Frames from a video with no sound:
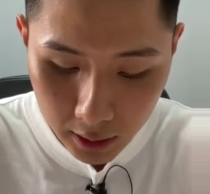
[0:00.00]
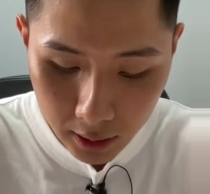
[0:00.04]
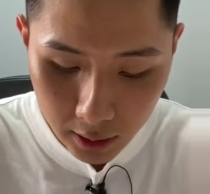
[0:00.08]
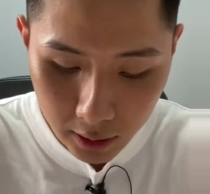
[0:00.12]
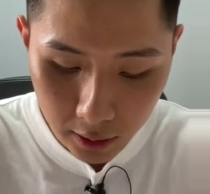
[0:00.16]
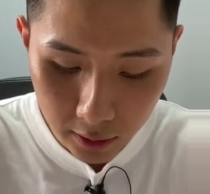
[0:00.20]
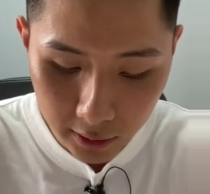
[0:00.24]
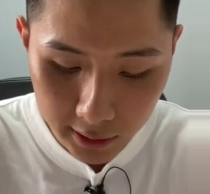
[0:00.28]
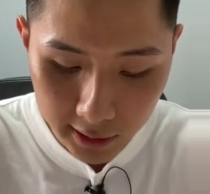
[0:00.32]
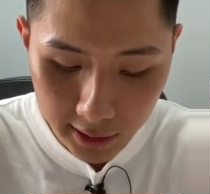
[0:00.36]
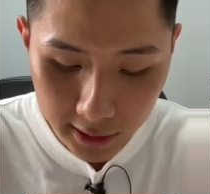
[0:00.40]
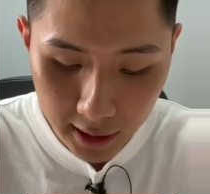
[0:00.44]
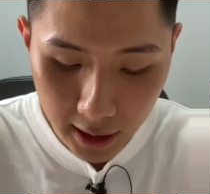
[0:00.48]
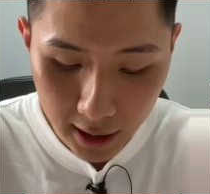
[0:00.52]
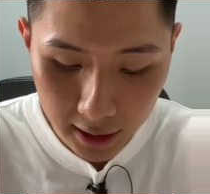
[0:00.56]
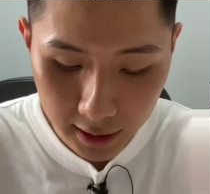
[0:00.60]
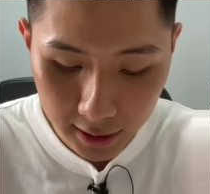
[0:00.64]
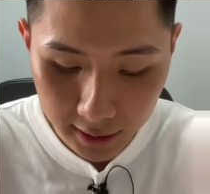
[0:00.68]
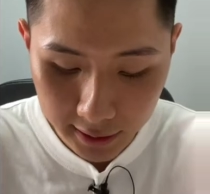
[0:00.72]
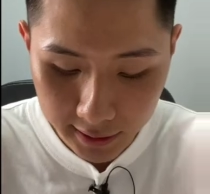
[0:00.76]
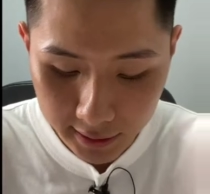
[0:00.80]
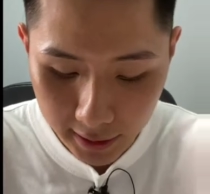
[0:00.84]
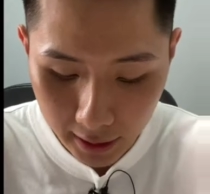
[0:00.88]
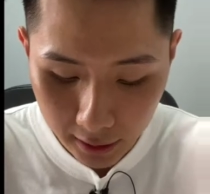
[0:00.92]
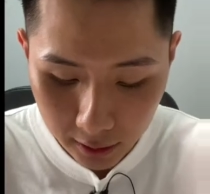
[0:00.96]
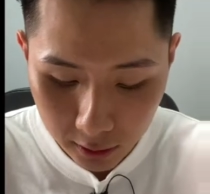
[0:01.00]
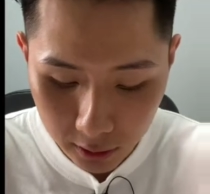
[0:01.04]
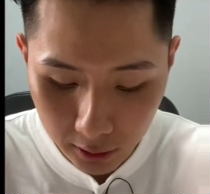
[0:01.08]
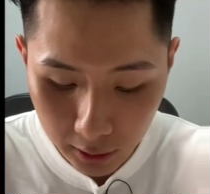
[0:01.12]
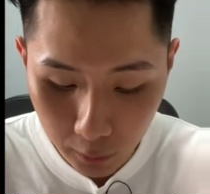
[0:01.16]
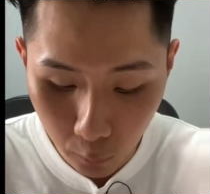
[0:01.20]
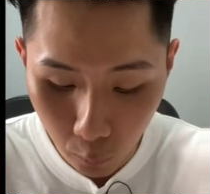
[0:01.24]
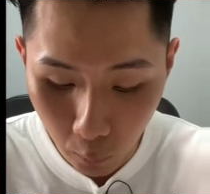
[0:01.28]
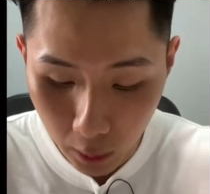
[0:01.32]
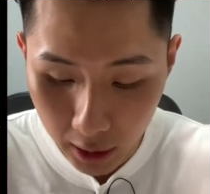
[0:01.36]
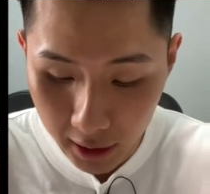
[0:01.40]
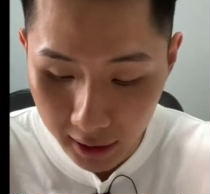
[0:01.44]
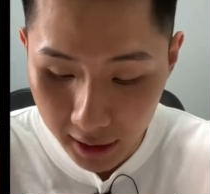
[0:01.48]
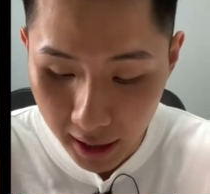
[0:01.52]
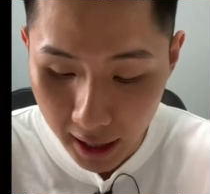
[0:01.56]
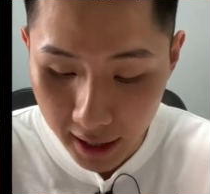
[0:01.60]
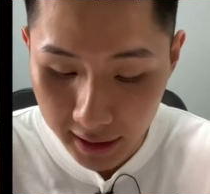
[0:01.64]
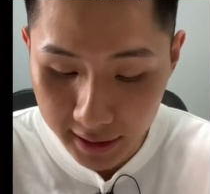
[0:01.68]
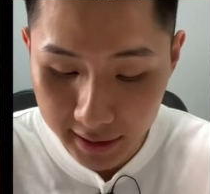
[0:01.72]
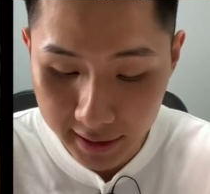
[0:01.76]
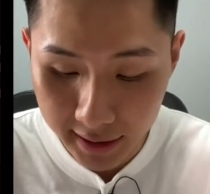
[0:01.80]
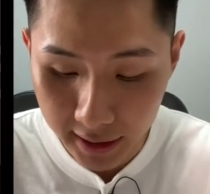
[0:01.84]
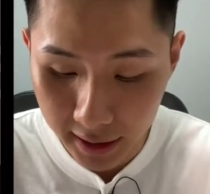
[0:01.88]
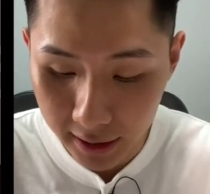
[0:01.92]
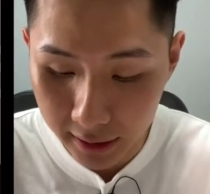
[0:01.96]
you see that it's actually way
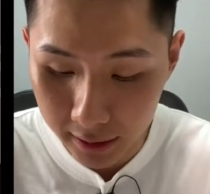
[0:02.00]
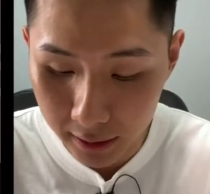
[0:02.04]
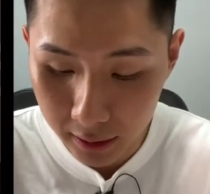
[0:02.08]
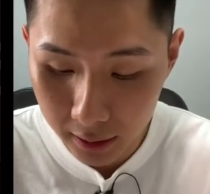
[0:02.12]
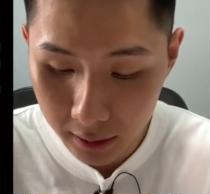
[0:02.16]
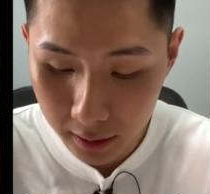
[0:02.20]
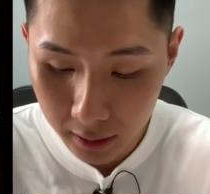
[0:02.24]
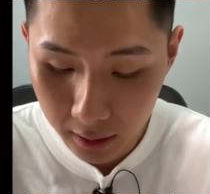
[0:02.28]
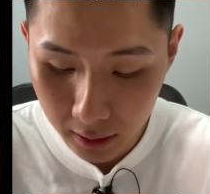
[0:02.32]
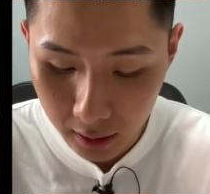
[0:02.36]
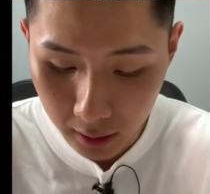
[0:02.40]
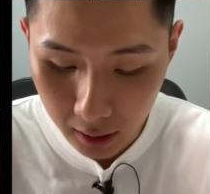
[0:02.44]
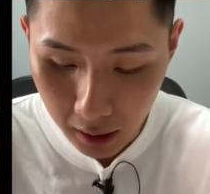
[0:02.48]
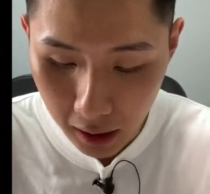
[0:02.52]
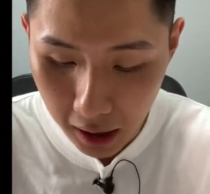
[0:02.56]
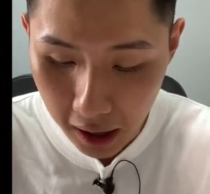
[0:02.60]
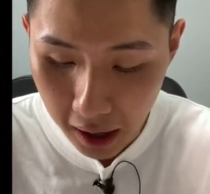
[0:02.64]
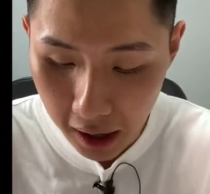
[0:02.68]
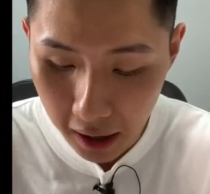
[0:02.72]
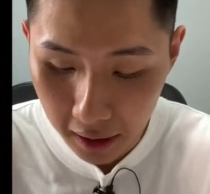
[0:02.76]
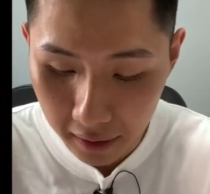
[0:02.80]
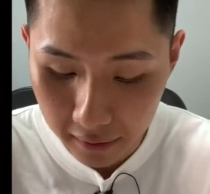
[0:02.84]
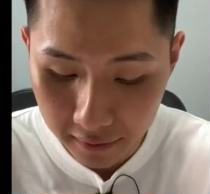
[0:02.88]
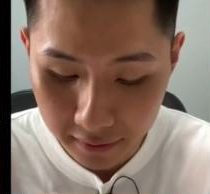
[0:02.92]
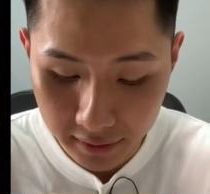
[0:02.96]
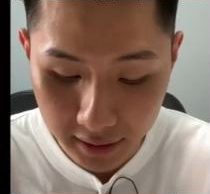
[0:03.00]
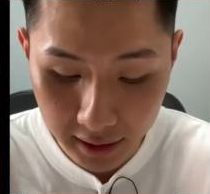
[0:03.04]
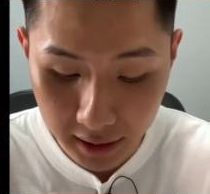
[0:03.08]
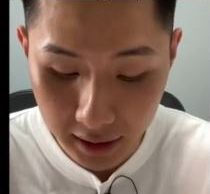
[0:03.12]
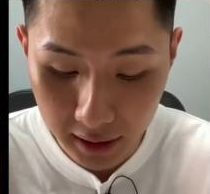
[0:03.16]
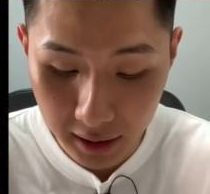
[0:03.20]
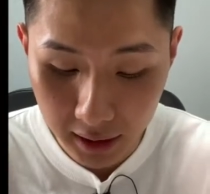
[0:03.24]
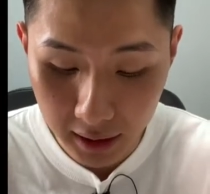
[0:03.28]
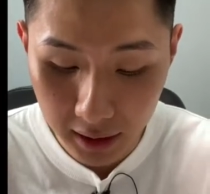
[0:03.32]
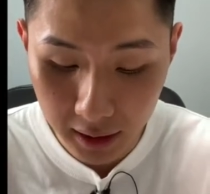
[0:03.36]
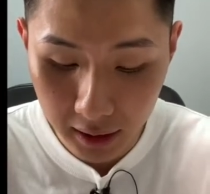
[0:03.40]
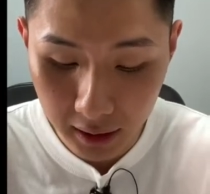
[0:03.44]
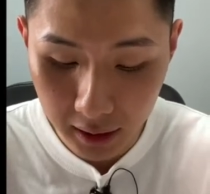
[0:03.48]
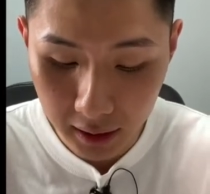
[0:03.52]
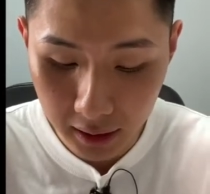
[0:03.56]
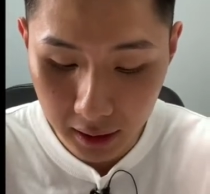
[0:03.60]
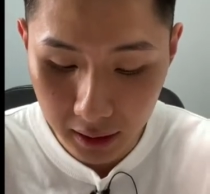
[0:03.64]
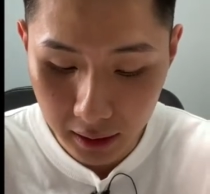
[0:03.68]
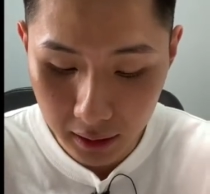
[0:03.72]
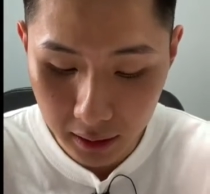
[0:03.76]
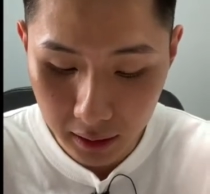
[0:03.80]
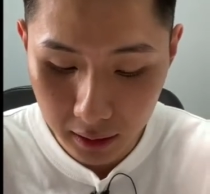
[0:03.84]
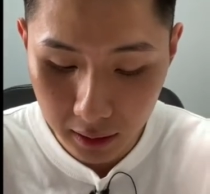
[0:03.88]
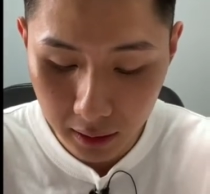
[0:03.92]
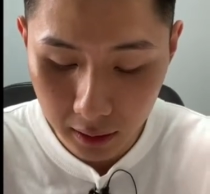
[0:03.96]
less than the
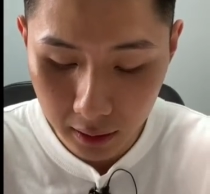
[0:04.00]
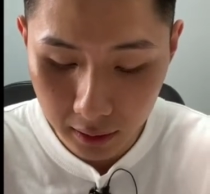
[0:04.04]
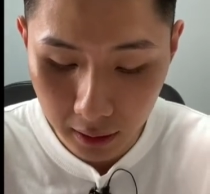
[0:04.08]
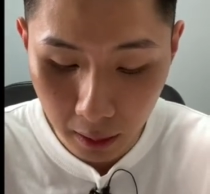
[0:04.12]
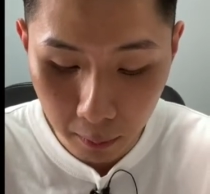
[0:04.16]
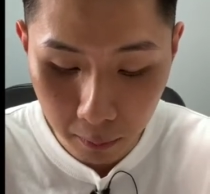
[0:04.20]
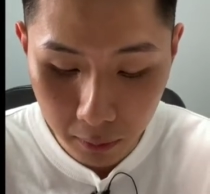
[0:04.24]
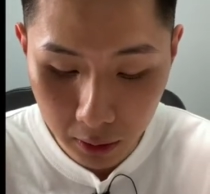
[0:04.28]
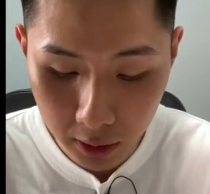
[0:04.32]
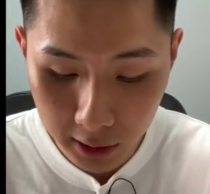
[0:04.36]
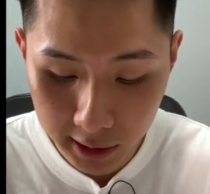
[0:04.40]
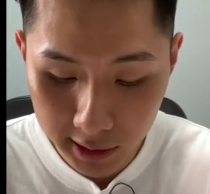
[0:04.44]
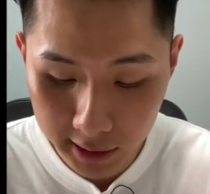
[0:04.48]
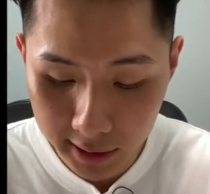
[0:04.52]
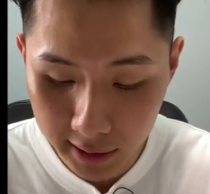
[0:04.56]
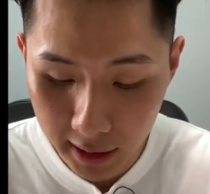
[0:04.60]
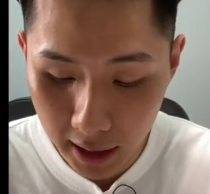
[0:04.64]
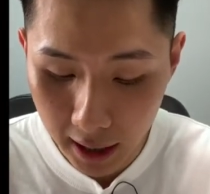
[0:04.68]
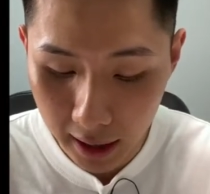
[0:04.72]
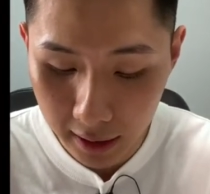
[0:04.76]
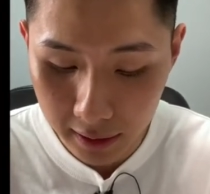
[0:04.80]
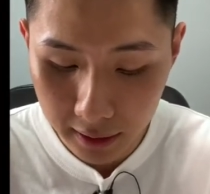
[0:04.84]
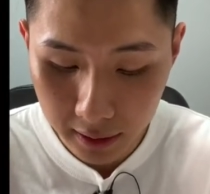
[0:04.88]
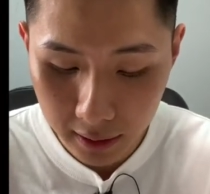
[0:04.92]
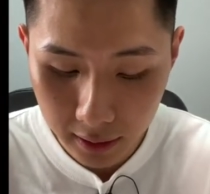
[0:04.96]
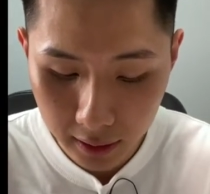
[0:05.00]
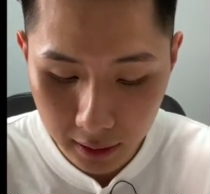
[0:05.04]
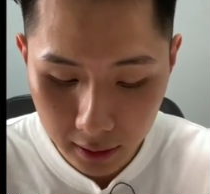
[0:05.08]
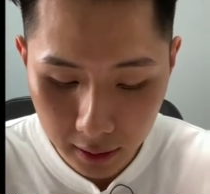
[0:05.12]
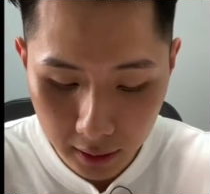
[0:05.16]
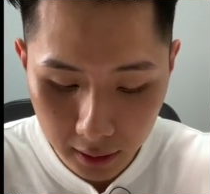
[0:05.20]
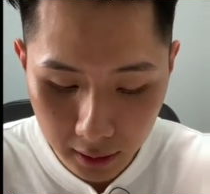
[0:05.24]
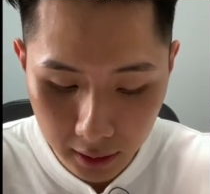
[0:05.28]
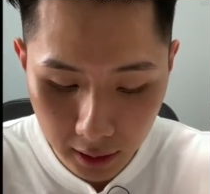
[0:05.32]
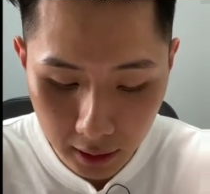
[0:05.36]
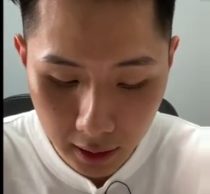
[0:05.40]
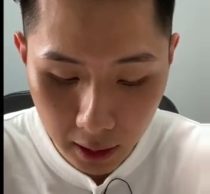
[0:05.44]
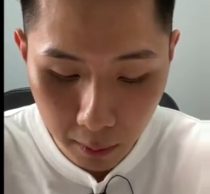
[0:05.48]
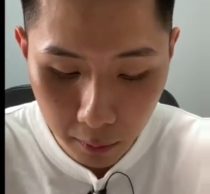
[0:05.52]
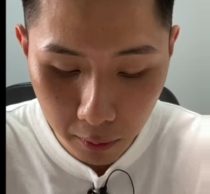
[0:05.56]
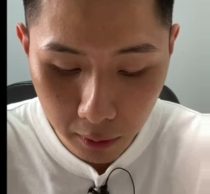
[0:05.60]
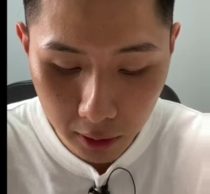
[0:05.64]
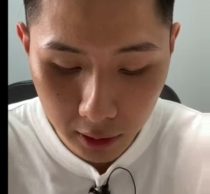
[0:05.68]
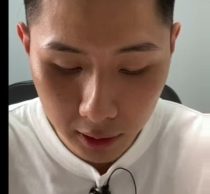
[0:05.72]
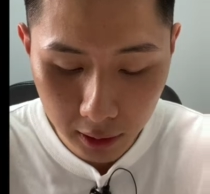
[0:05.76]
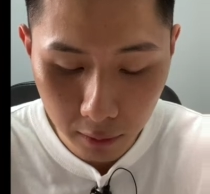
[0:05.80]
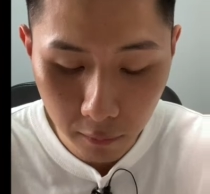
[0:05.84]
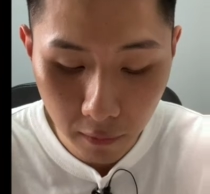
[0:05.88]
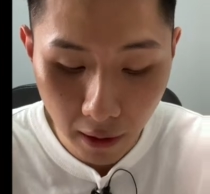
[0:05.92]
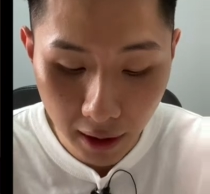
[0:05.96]
numbers that the
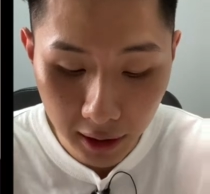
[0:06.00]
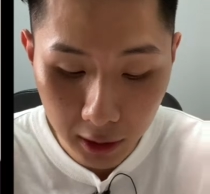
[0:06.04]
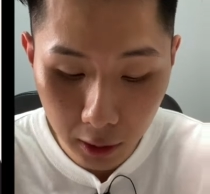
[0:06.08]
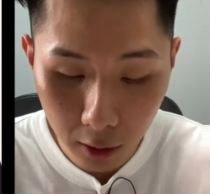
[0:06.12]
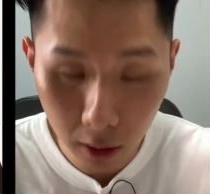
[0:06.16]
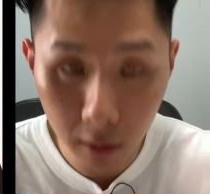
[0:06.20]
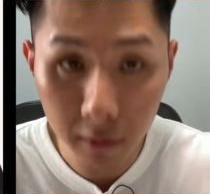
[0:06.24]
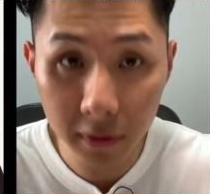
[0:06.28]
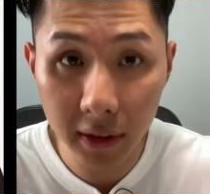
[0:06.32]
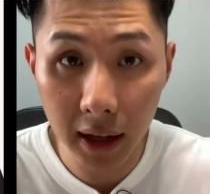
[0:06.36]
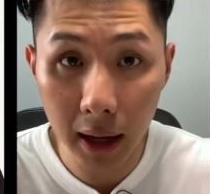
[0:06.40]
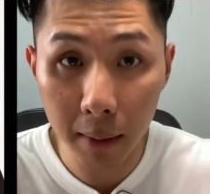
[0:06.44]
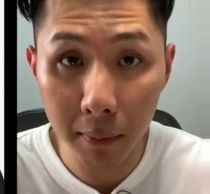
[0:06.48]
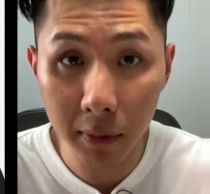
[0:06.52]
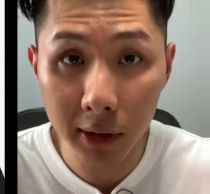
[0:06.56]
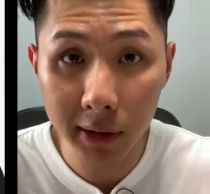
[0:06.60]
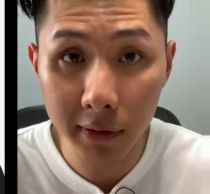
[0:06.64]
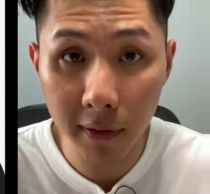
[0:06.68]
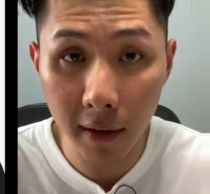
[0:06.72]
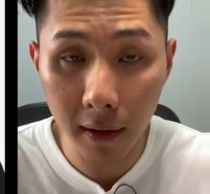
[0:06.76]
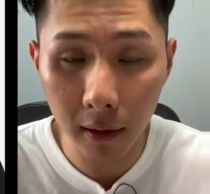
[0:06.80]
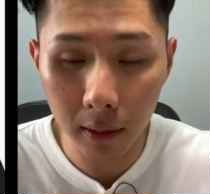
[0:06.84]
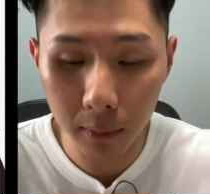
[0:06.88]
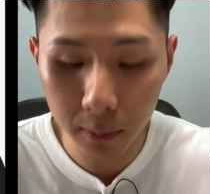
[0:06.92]
value of the atmospheric